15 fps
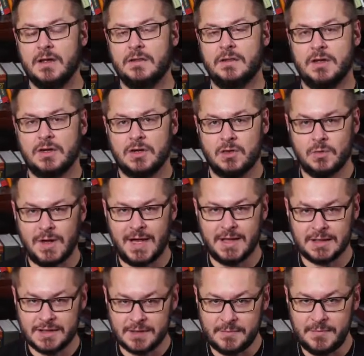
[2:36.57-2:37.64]
The
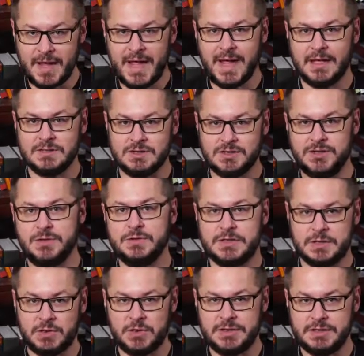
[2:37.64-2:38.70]
Quran commands Jews
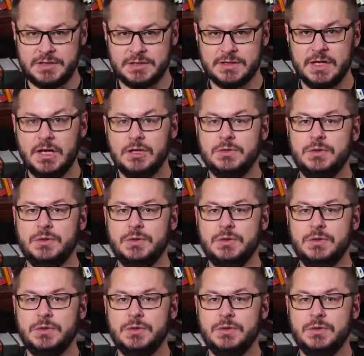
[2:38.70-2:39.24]
and Christians